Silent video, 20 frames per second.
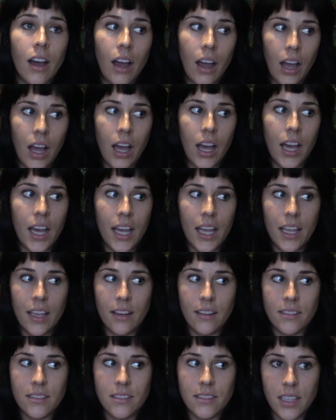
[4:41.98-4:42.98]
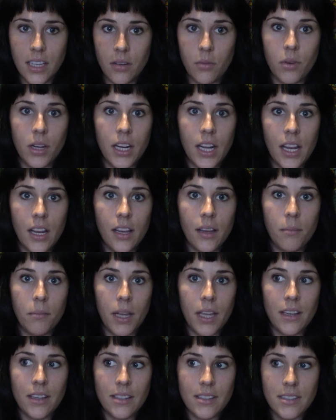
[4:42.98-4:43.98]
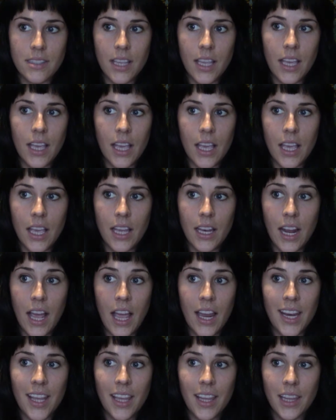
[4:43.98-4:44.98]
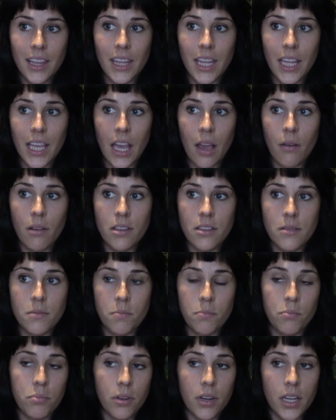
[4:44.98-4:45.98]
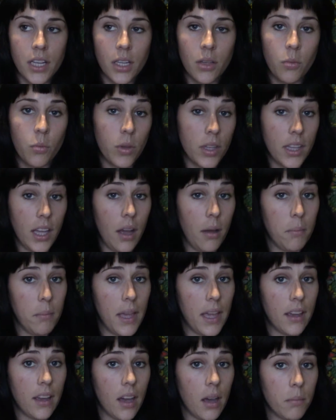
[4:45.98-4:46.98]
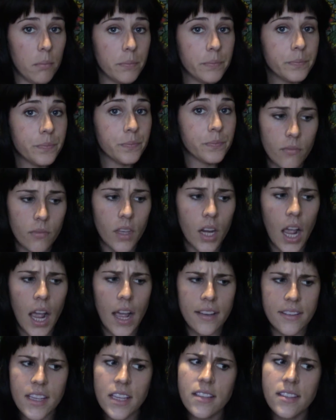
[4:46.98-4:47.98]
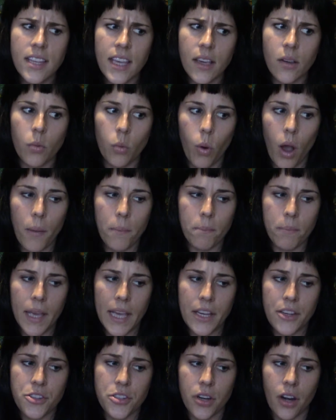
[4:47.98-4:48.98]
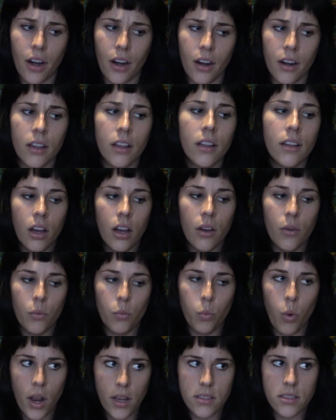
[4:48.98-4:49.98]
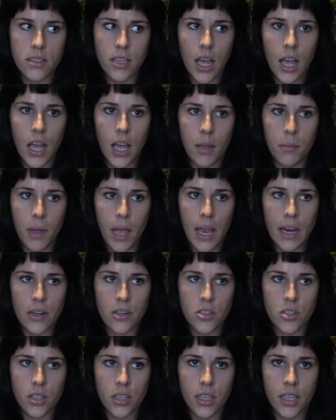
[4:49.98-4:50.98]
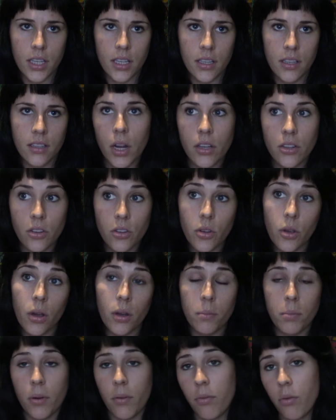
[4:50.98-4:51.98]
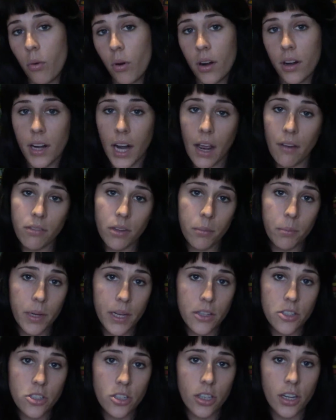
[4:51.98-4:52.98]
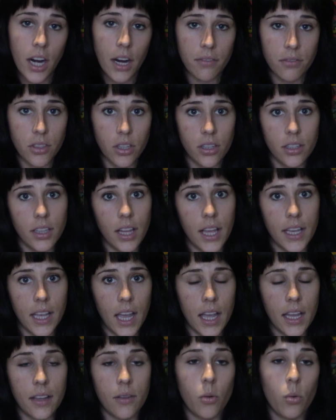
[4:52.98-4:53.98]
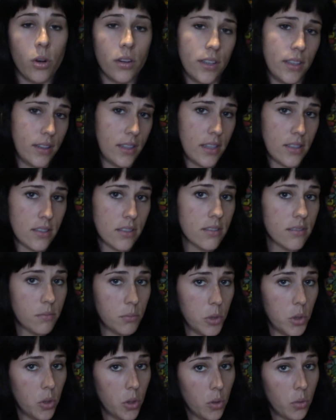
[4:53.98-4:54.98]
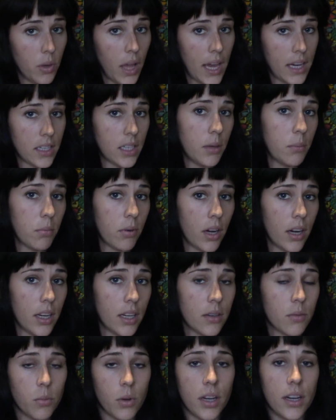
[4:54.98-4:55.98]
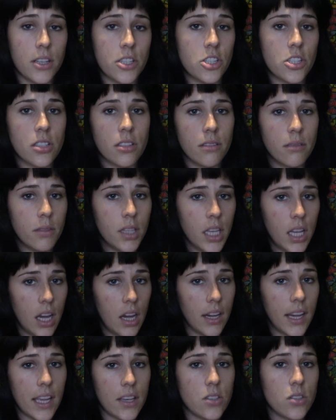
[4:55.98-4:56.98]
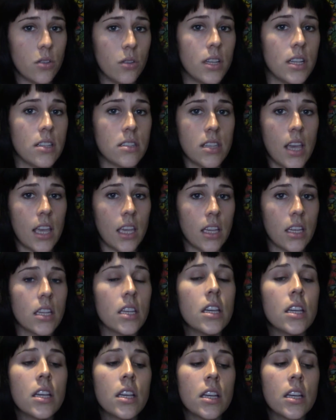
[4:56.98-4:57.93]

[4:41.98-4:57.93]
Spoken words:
I didn't want anybody to see it, and I didn't think I was pretty without makeup. I did take one picture one time, actually. I wanted to do a before and after picture after like I ordered this new acne product, which I'll get to in a second.